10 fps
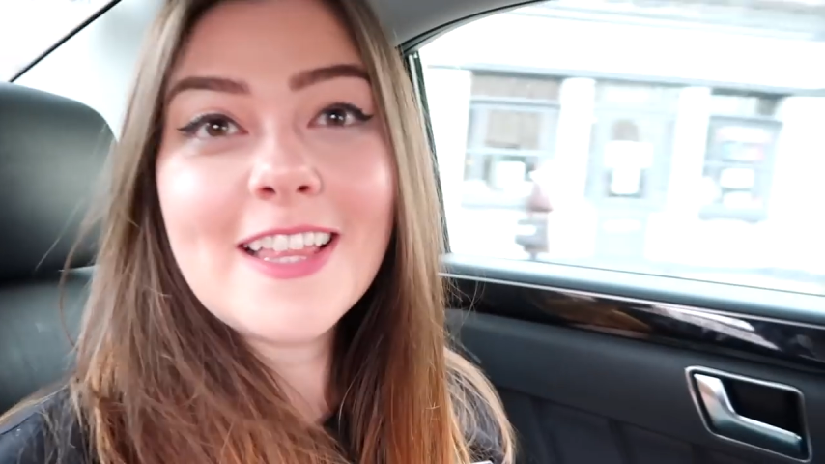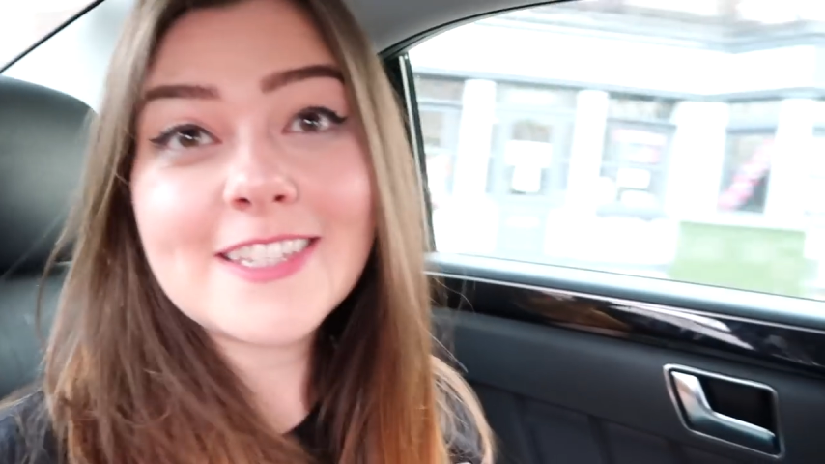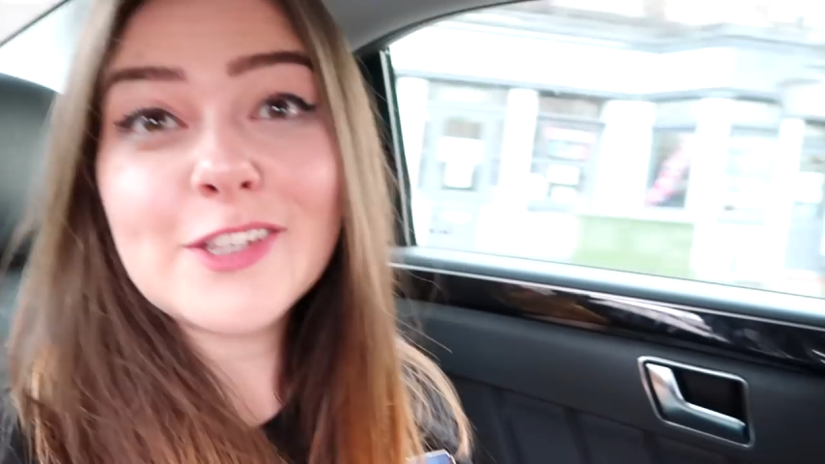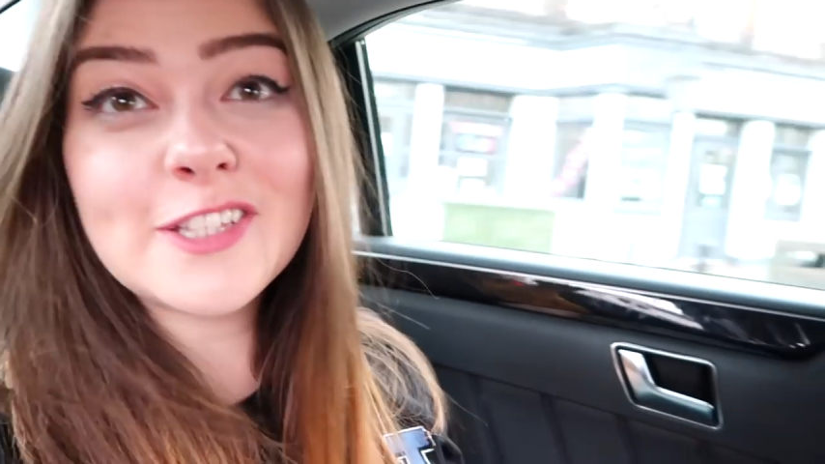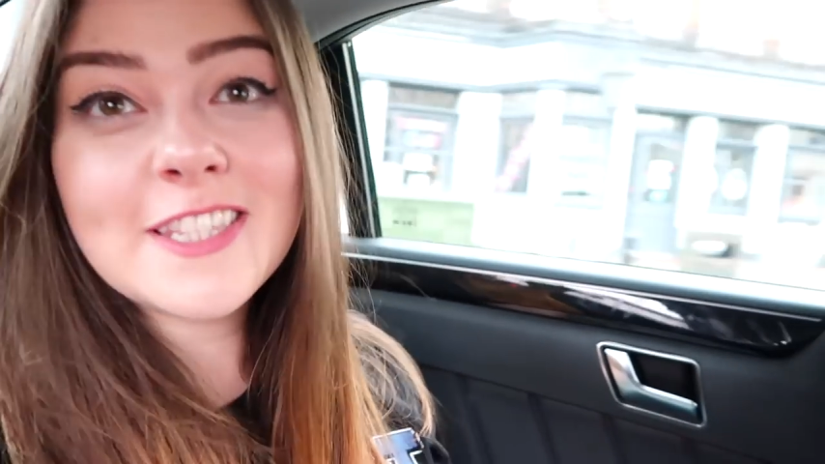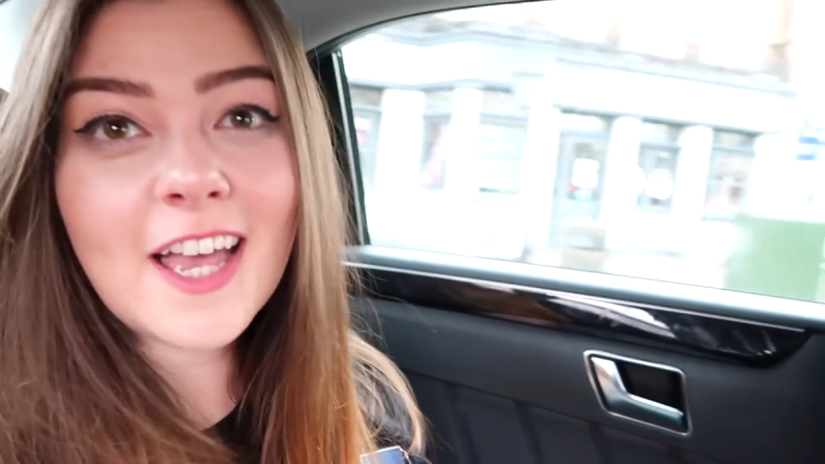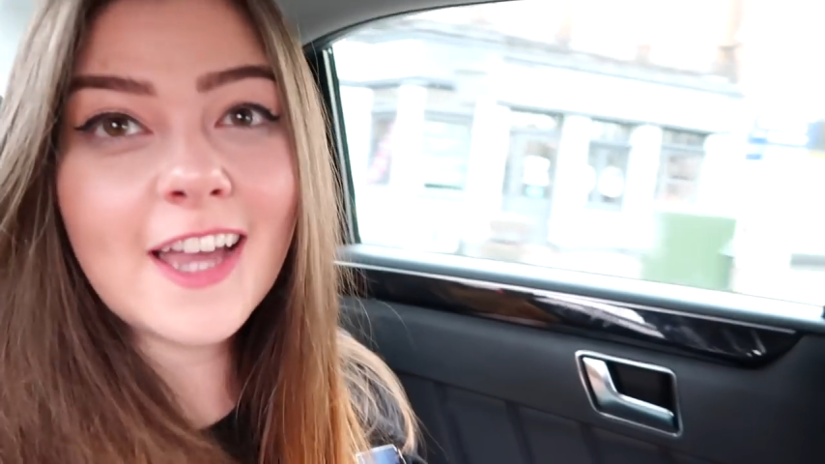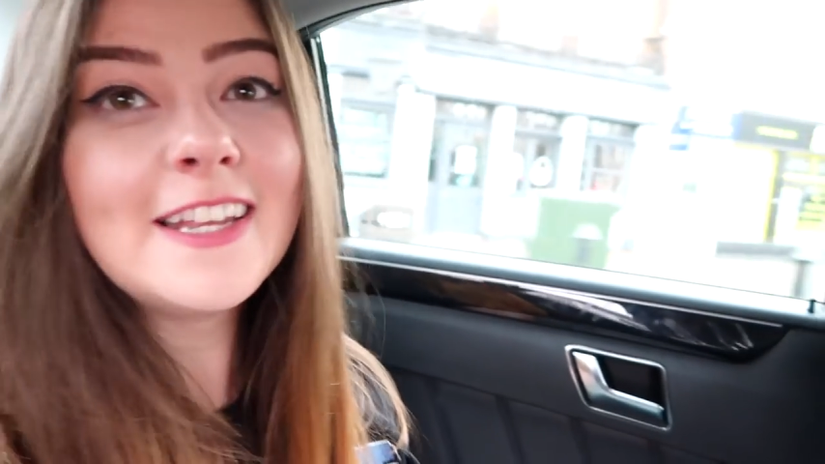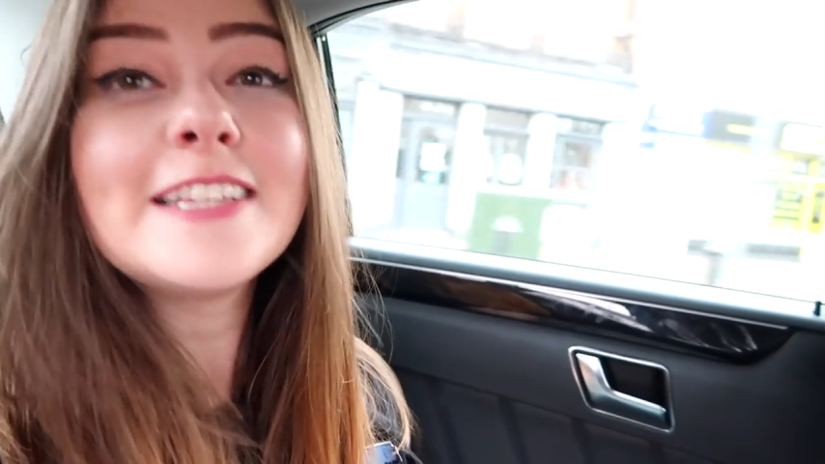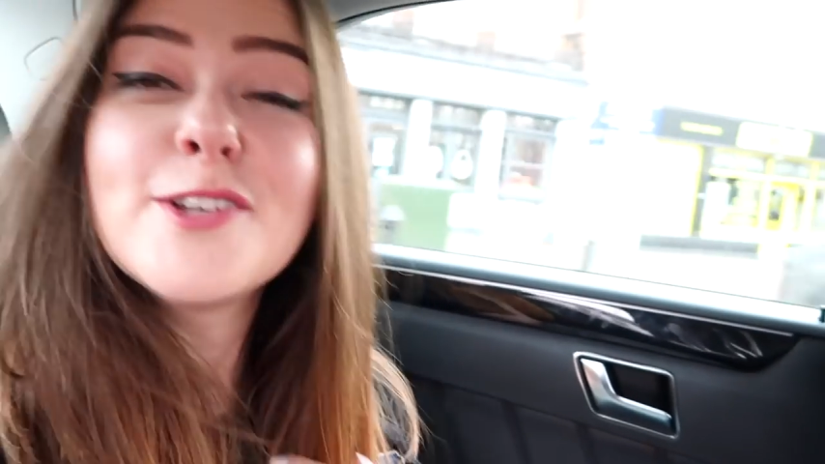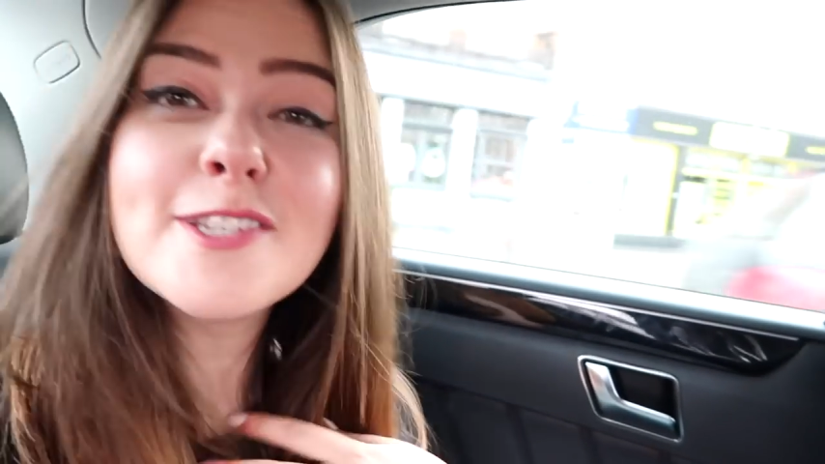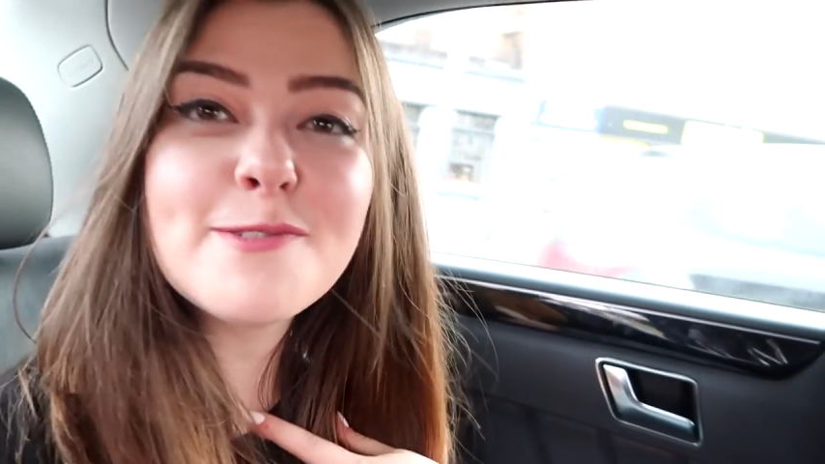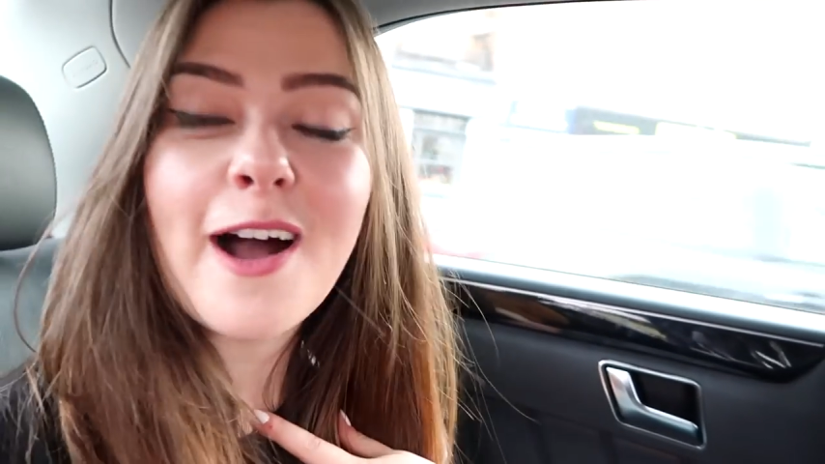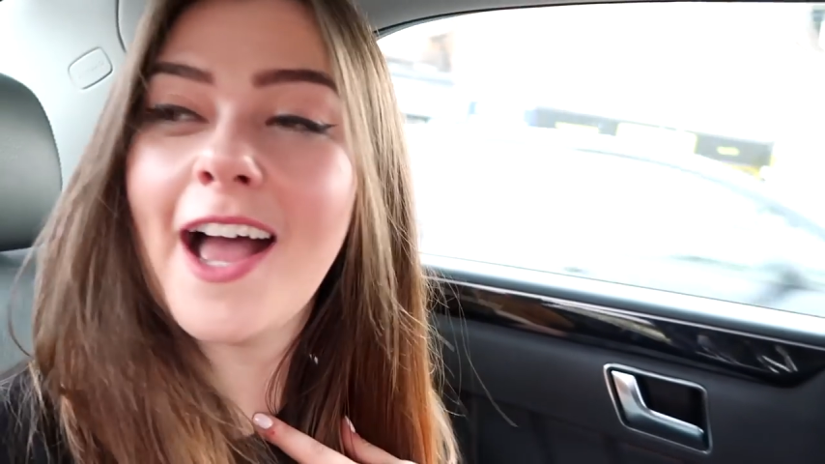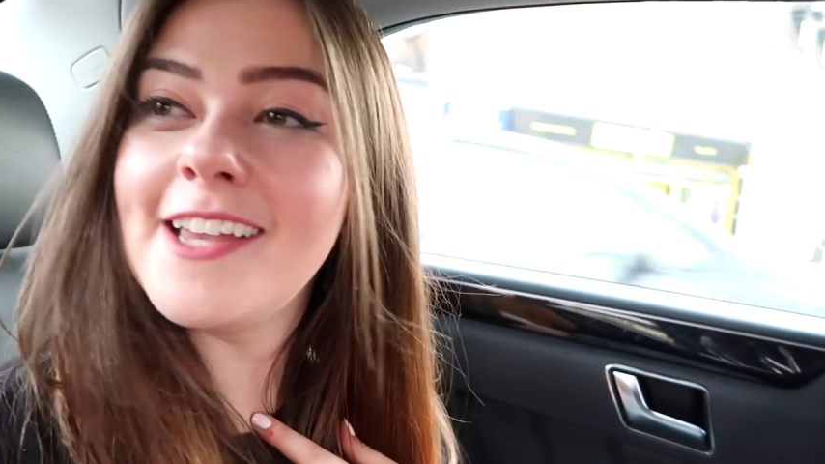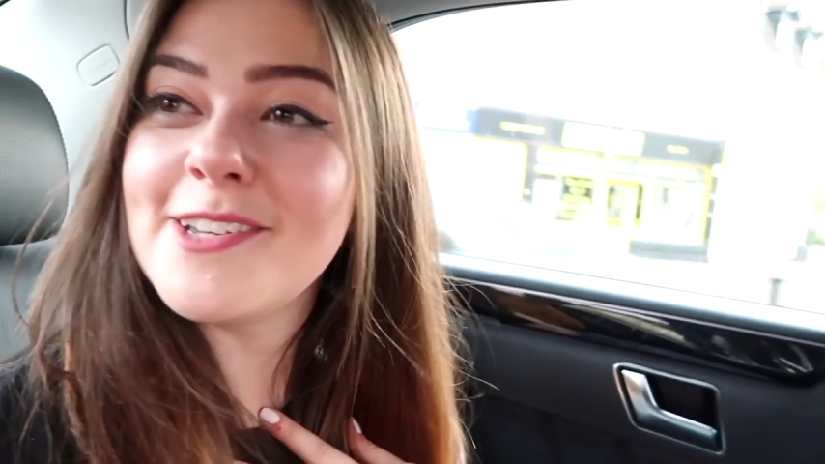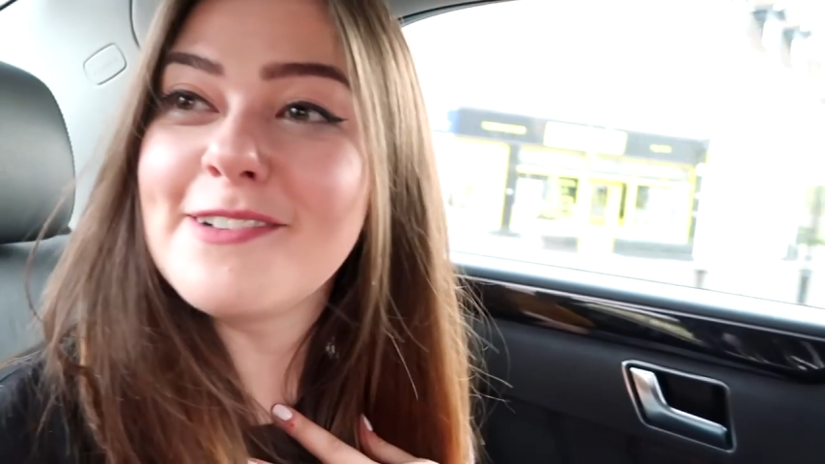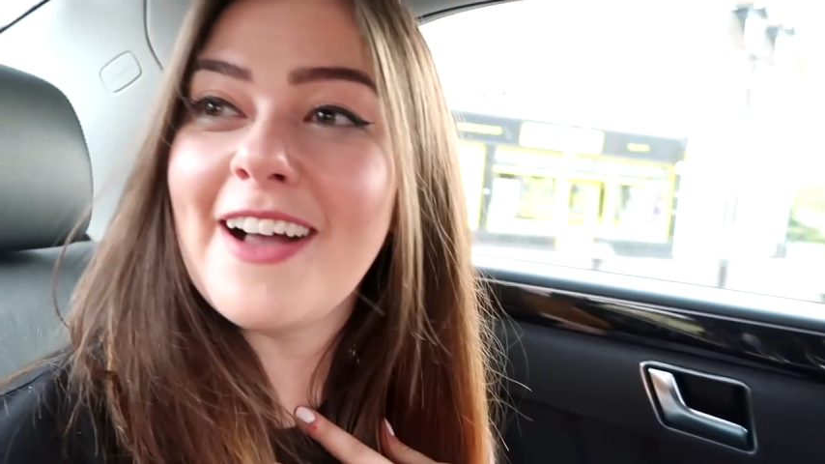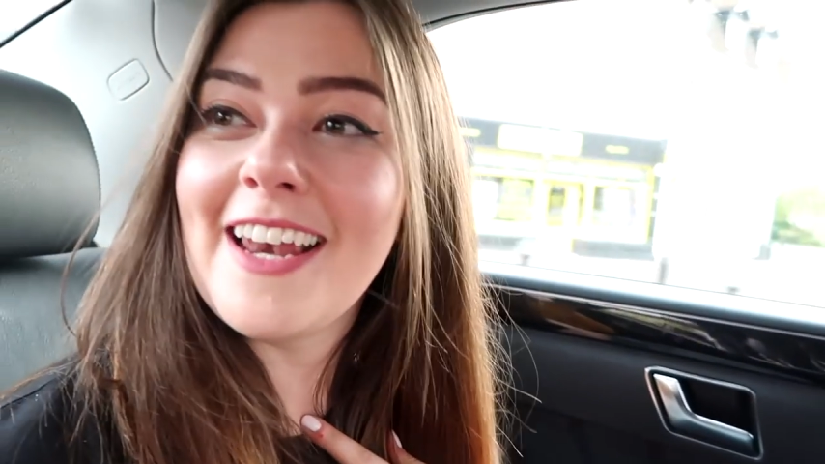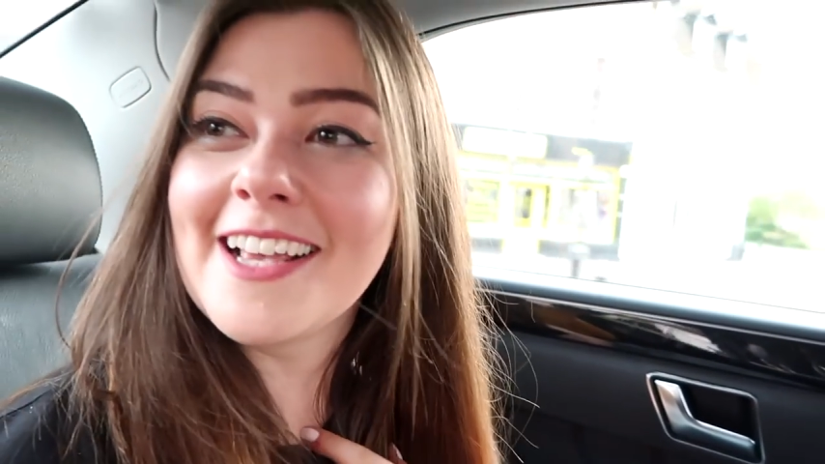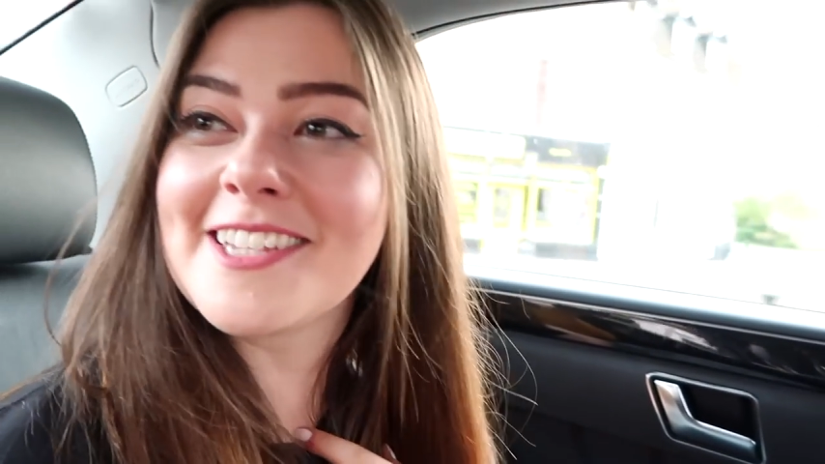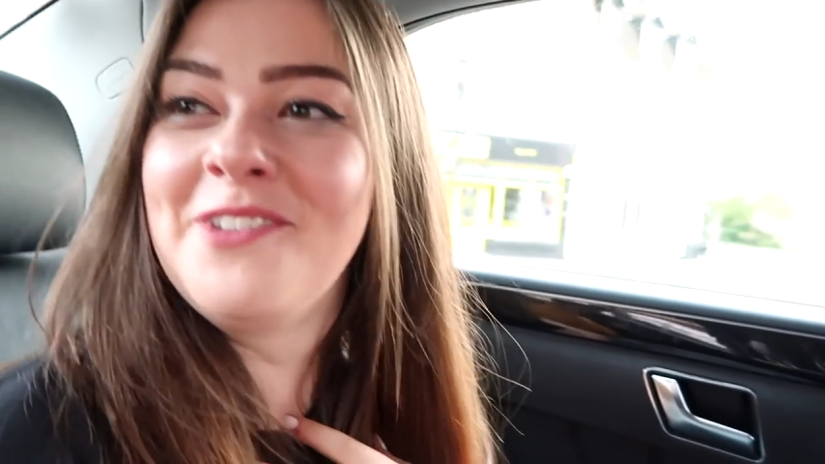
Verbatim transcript: that's a good sign. It's mm. also what I do if I like